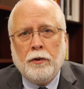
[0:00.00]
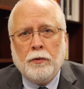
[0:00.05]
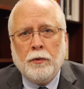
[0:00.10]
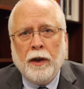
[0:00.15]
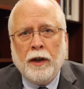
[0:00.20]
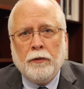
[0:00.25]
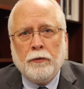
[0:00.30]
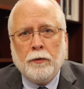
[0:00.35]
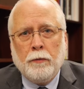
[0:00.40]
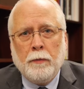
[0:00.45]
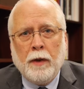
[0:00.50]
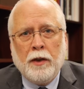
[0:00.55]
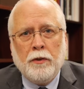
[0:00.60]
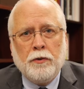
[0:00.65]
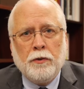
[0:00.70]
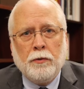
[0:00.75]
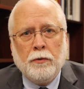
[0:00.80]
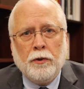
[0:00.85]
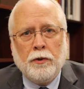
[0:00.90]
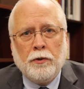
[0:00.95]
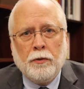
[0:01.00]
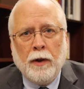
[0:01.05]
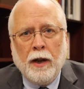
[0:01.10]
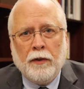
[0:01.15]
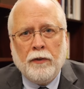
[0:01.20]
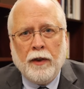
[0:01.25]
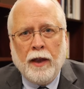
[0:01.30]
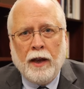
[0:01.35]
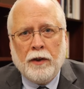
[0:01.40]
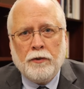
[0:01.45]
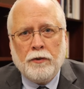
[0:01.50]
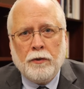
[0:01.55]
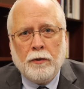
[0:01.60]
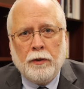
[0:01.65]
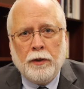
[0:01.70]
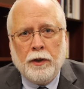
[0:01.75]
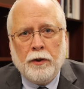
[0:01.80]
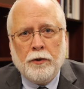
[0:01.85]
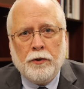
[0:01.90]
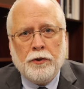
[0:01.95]
transformational and transactional
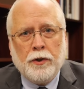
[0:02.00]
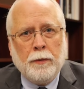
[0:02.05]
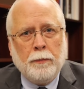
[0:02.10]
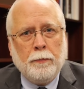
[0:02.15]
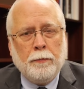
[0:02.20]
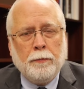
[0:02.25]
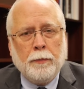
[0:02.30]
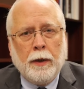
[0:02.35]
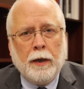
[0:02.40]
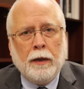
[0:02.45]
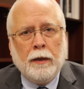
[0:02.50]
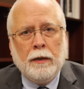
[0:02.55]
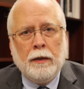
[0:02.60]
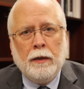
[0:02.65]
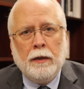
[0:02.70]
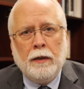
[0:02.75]
leadership, a